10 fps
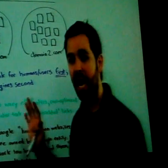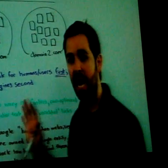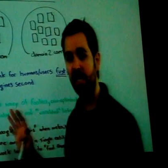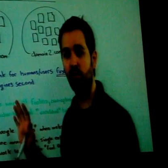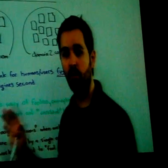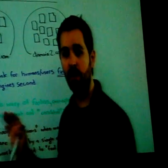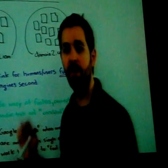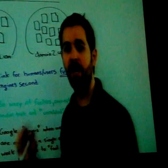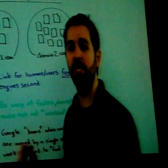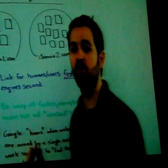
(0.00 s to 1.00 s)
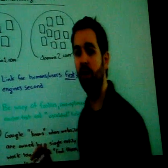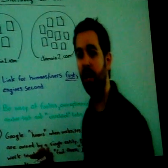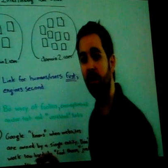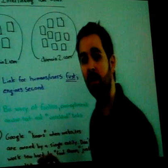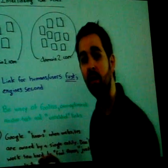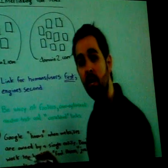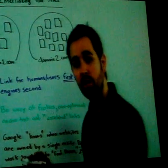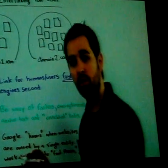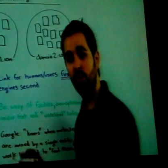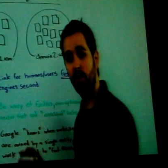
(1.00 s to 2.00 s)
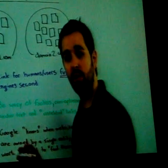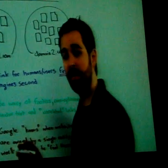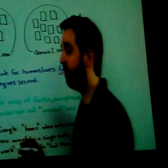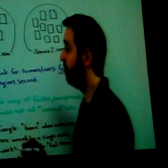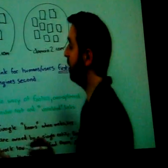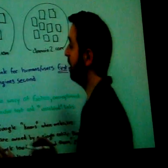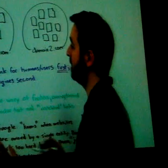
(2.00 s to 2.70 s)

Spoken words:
to pass from one page to another. So let me give you an